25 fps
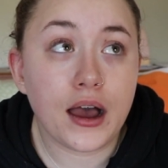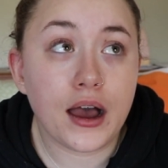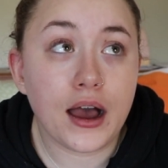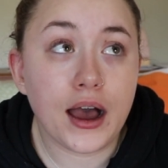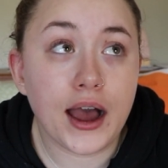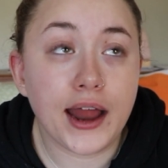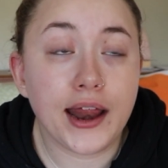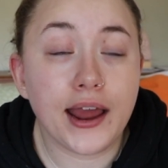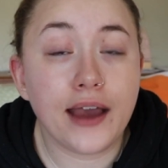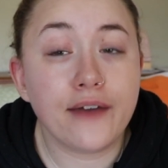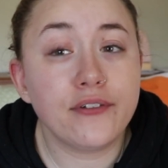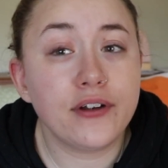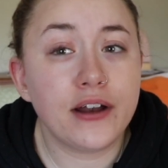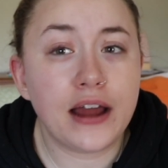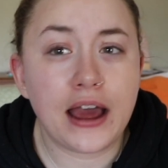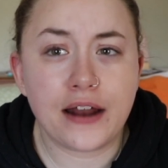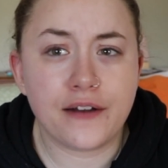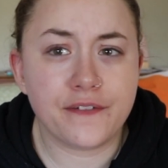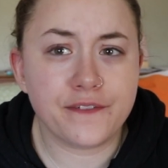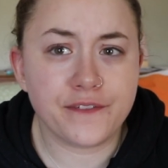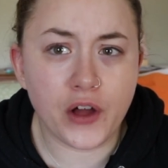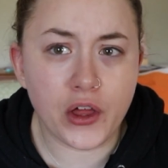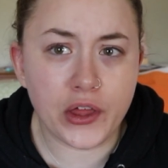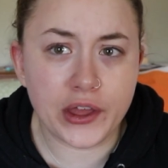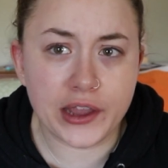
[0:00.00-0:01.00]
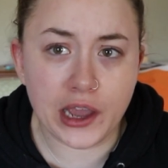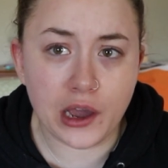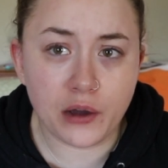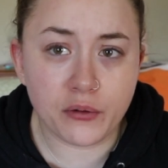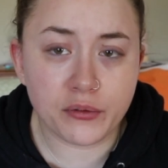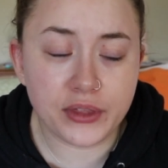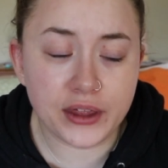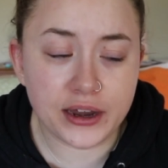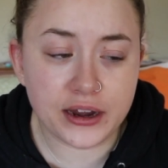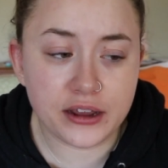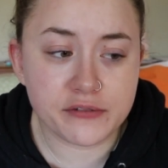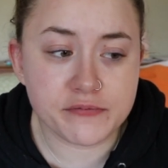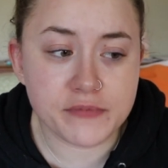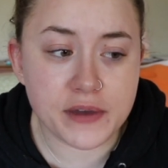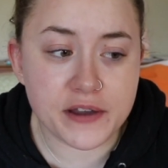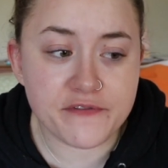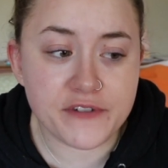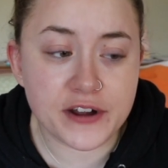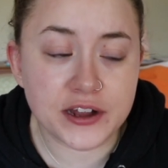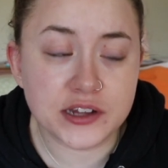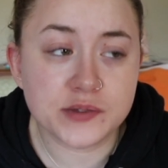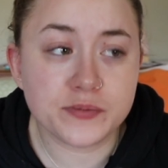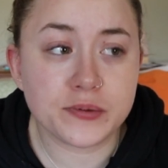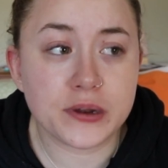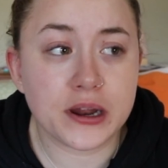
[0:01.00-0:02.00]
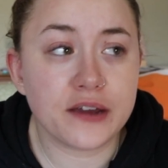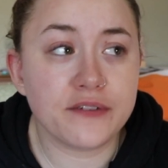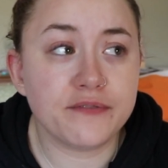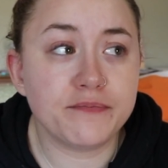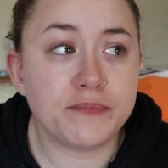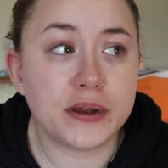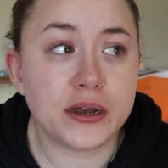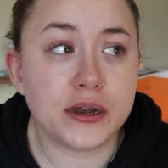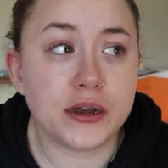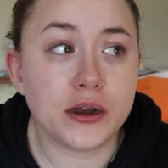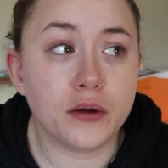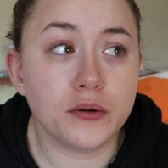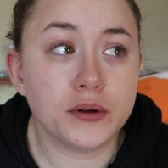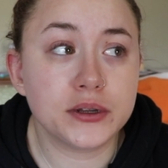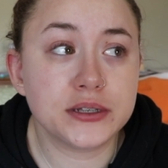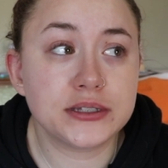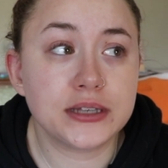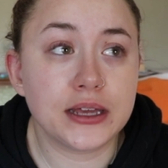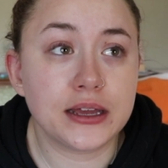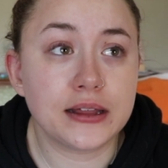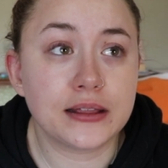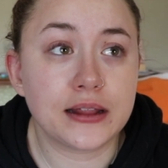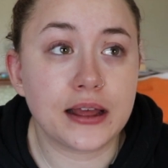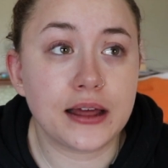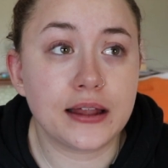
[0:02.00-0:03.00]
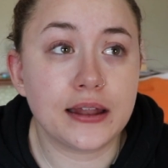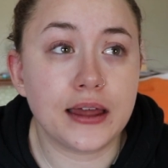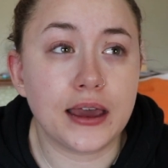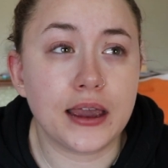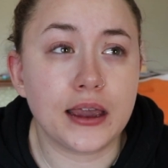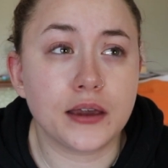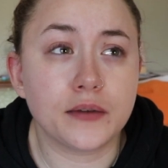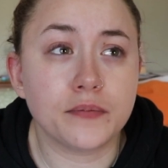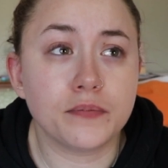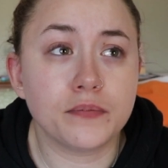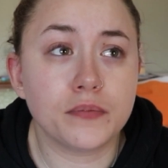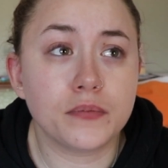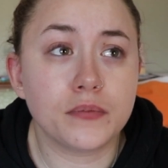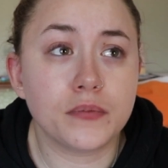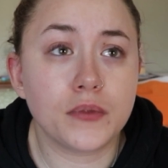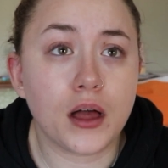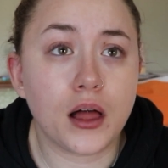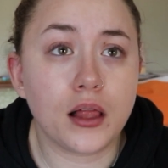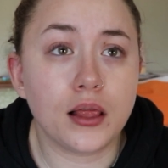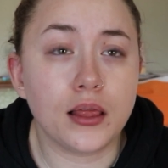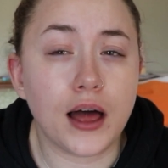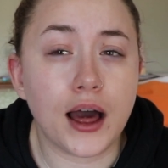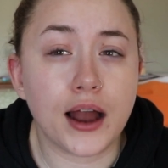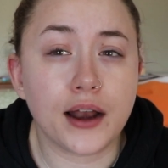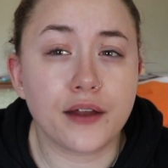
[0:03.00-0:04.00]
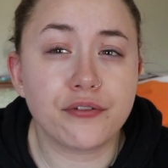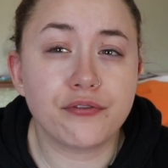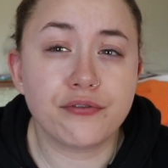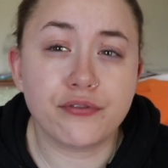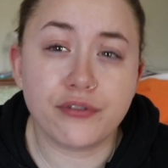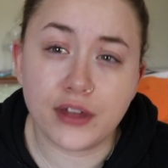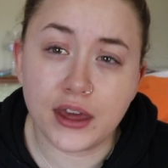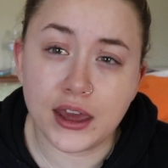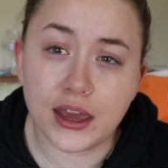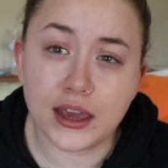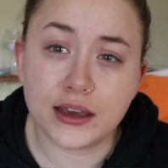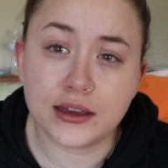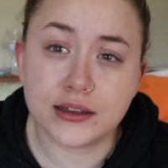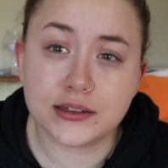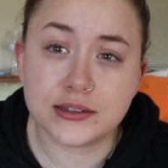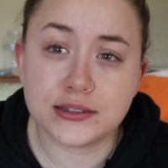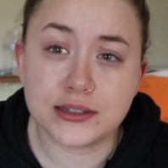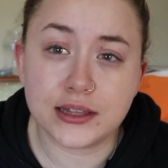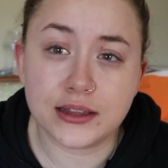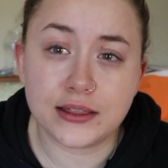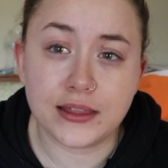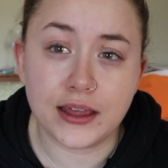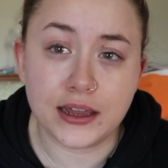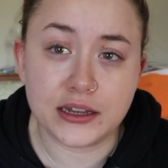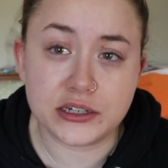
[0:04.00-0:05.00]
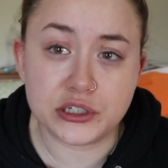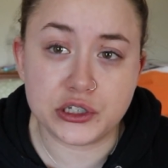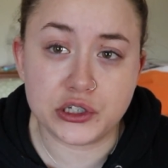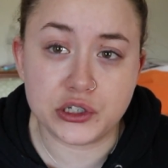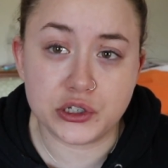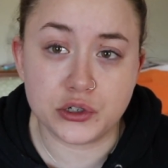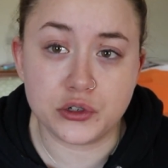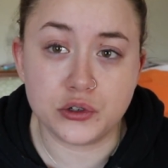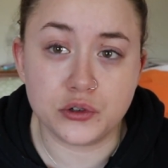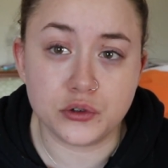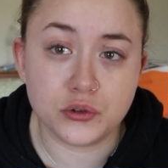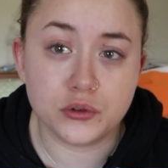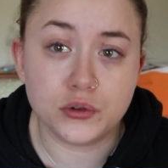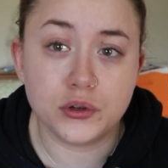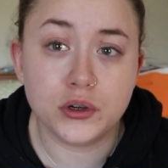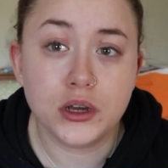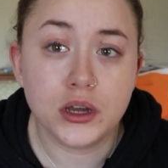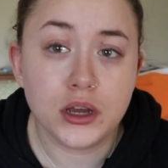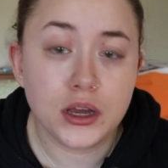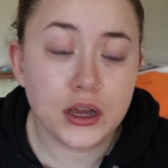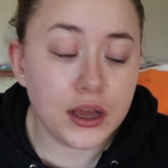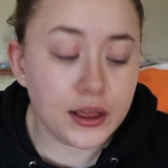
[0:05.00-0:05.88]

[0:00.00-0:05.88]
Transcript: I haven't had a falling out with any of my friends, but I've been noticing that like a lot of things that they do,